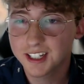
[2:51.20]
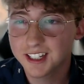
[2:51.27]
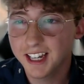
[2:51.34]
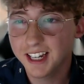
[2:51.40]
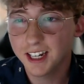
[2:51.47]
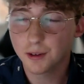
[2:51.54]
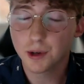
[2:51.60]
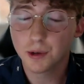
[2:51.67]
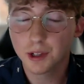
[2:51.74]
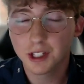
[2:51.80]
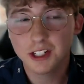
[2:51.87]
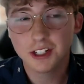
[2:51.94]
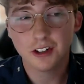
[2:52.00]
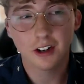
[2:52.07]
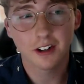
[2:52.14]
to date, and we
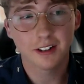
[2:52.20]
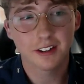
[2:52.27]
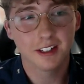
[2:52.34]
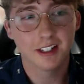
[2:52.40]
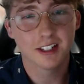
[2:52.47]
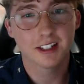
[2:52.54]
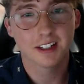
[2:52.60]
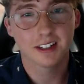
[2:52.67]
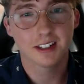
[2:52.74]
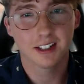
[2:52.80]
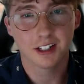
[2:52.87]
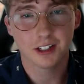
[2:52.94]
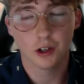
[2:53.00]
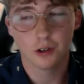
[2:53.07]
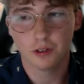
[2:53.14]
really started this
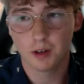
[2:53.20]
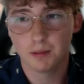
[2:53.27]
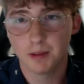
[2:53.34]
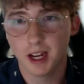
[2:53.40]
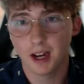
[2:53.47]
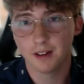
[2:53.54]
this GoFundMe